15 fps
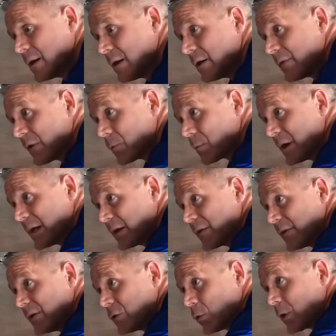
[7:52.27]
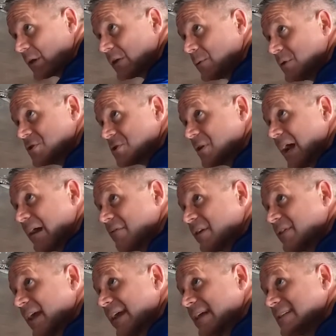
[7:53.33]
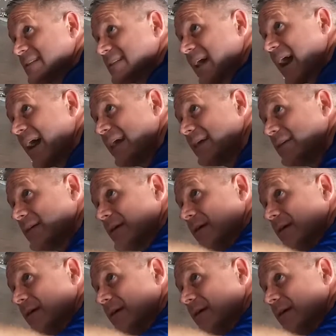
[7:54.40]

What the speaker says: the rig of the door to ensure everything is tight,